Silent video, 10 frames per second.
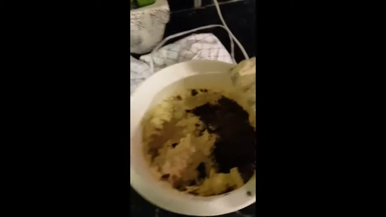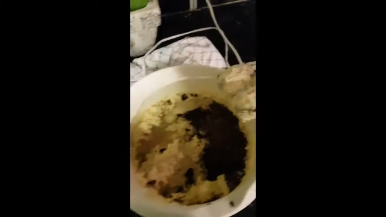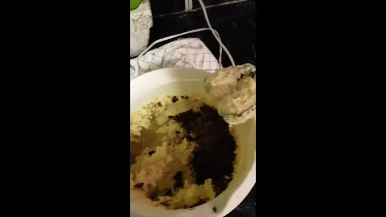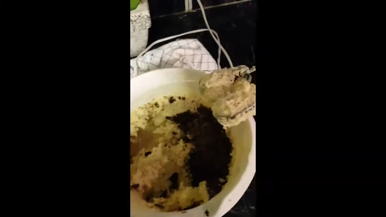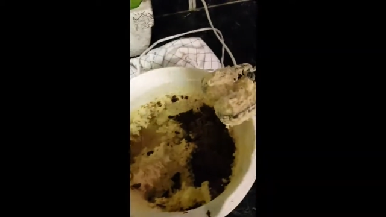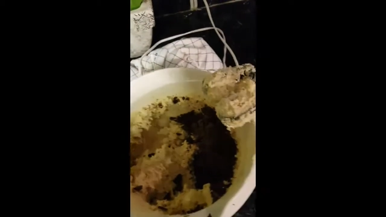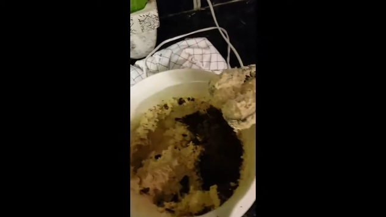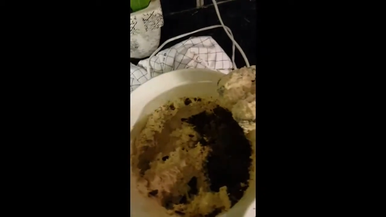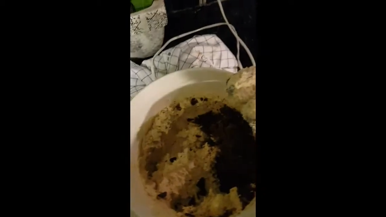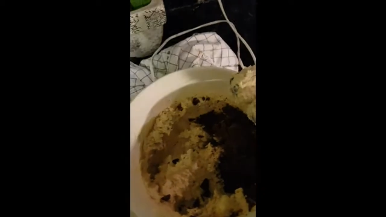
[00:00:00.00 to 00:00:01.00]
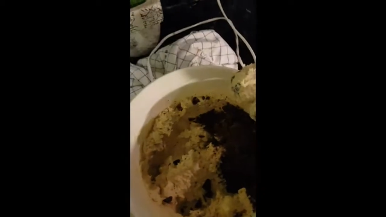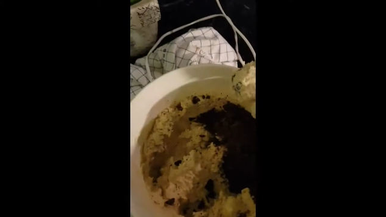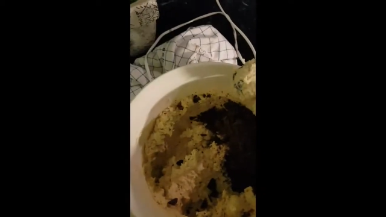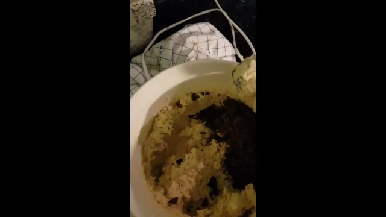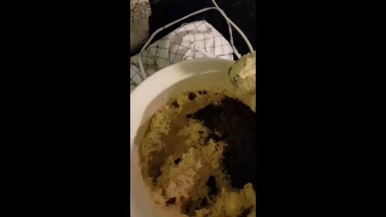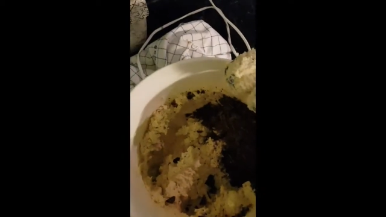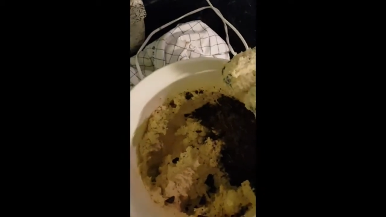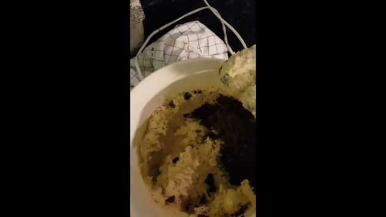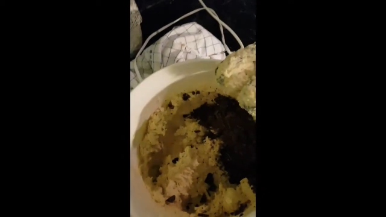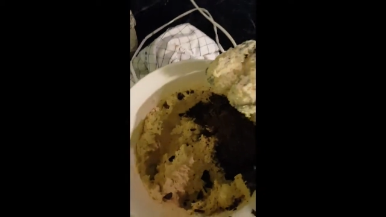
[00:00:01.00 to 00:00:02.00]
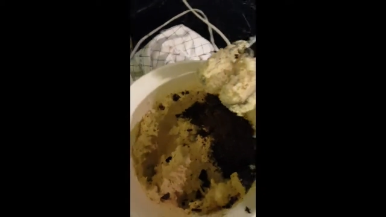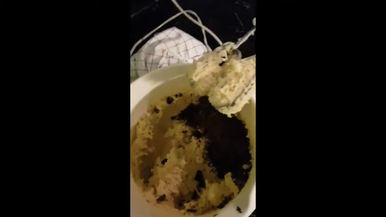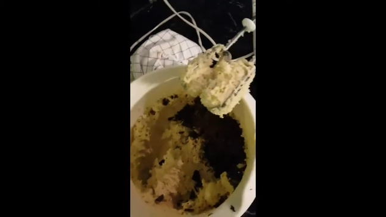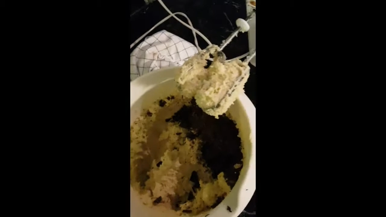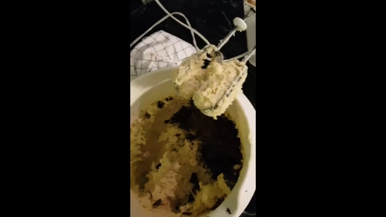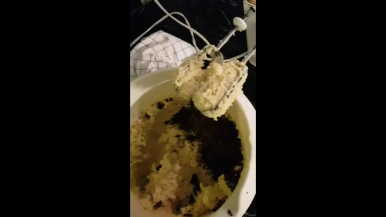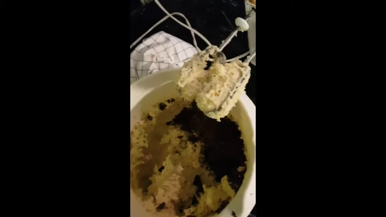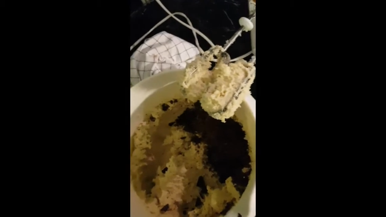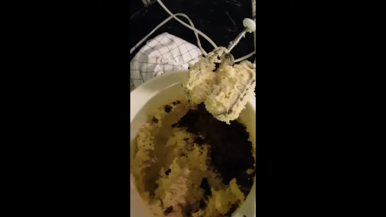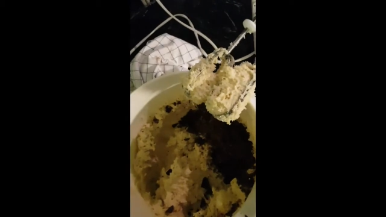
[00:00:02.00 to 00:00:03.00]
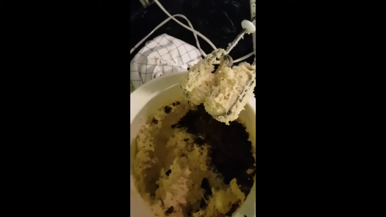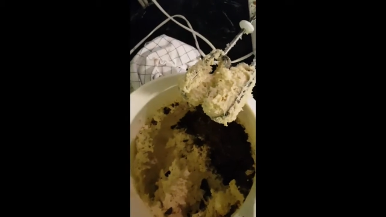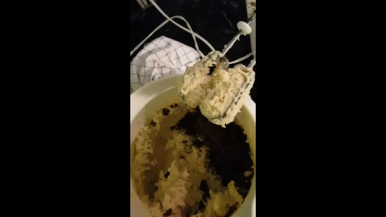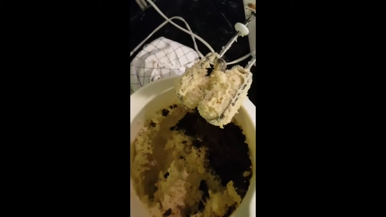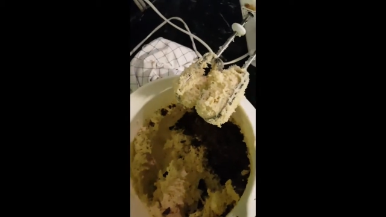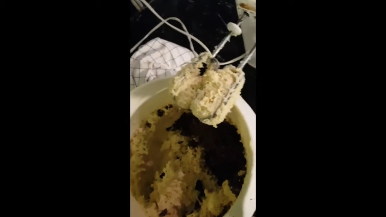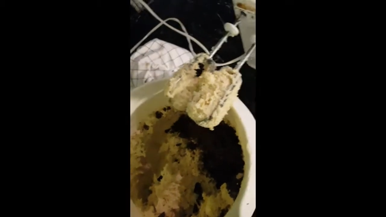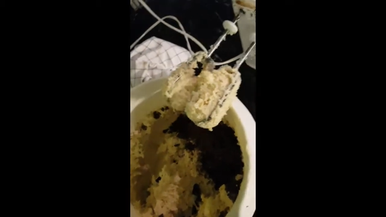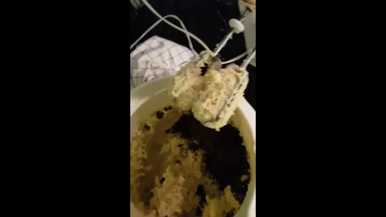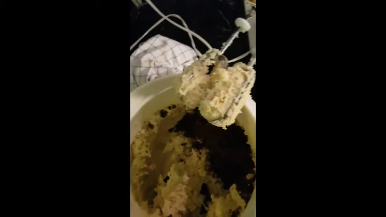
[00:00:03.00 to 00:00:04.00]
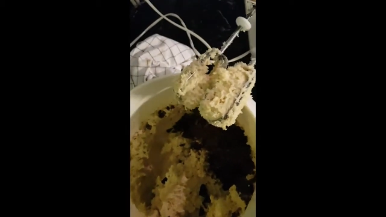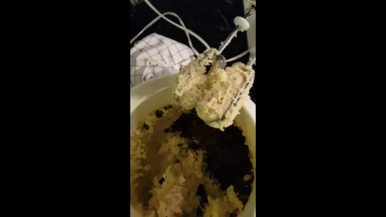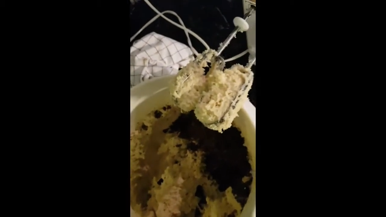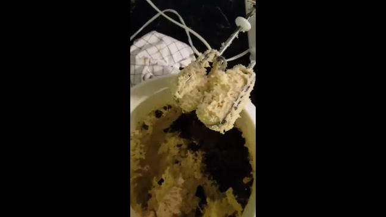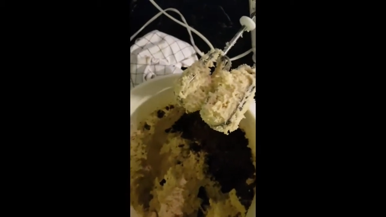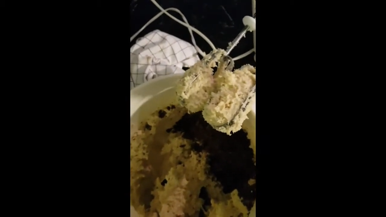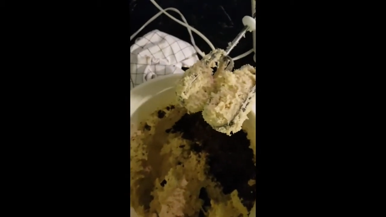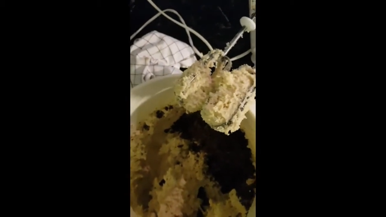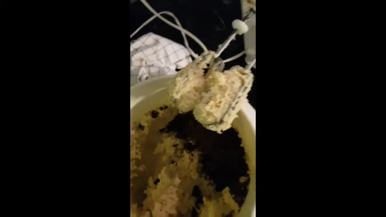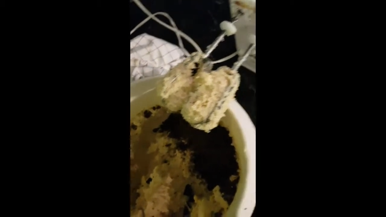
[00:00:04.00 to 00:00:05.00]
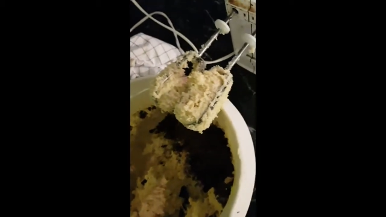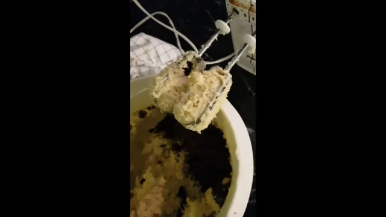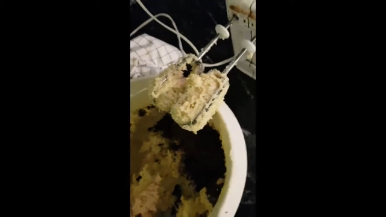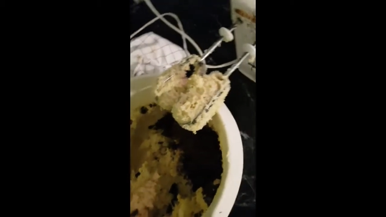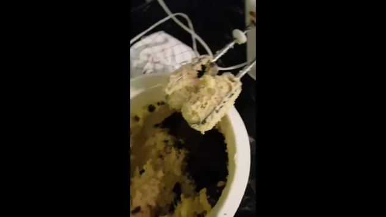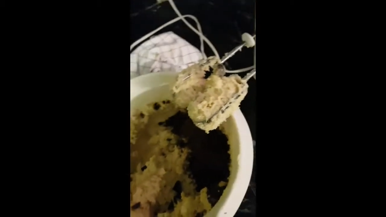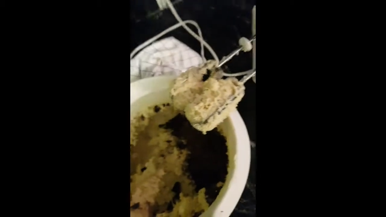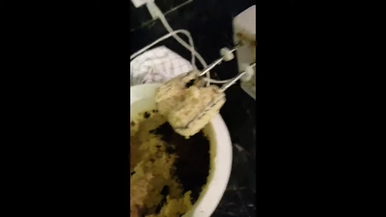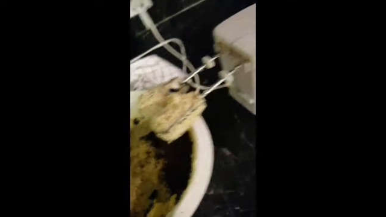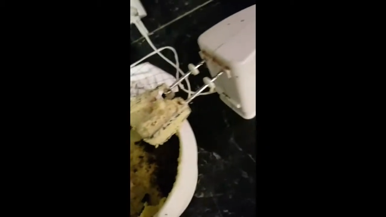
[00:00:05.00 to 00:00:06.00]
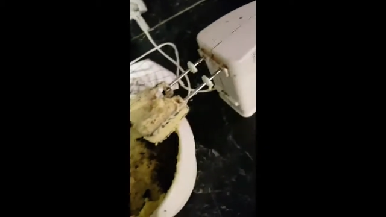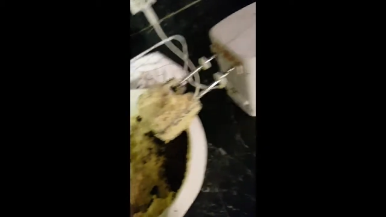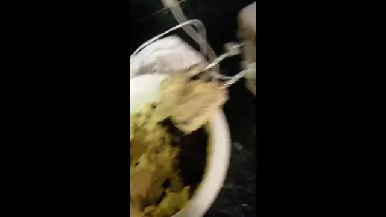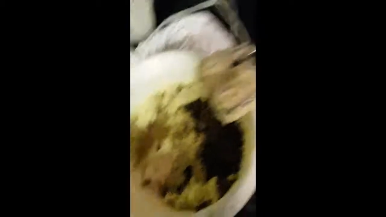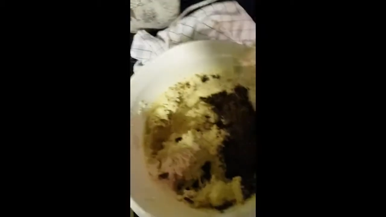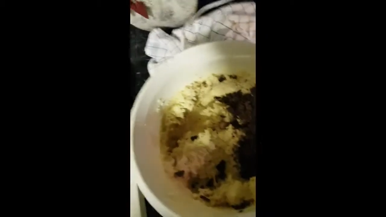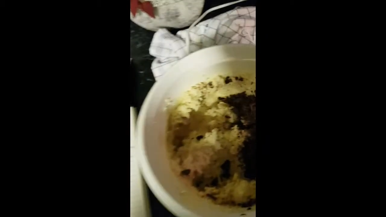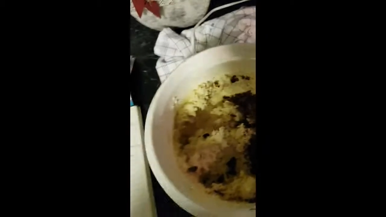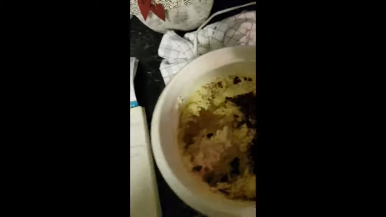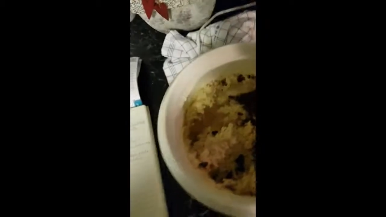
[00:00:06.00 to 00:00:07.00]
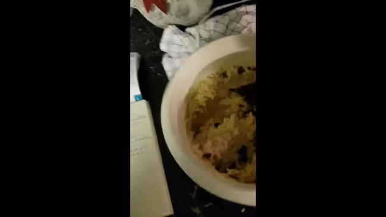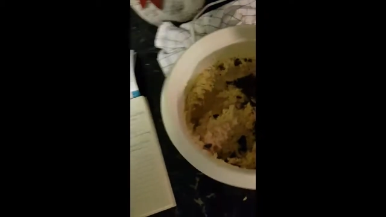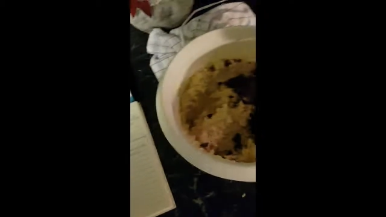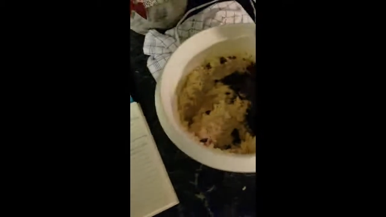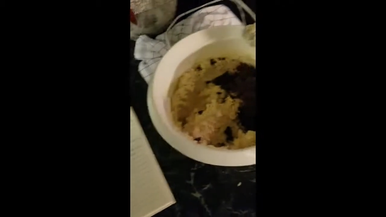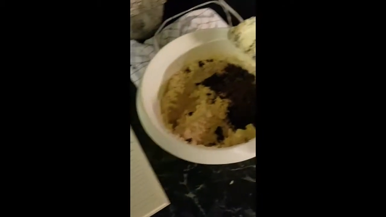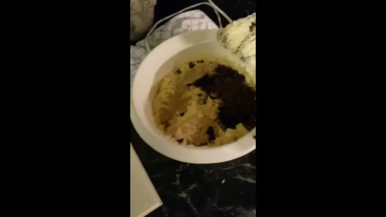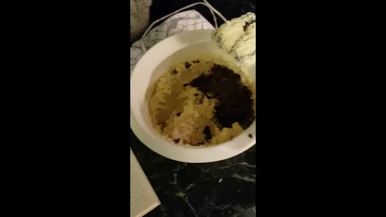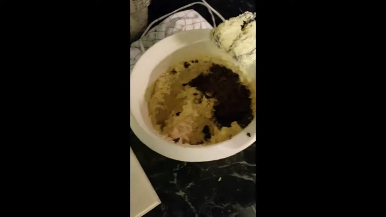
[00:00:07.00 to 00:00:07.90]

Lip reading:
No face is visible, so there are no lips to read.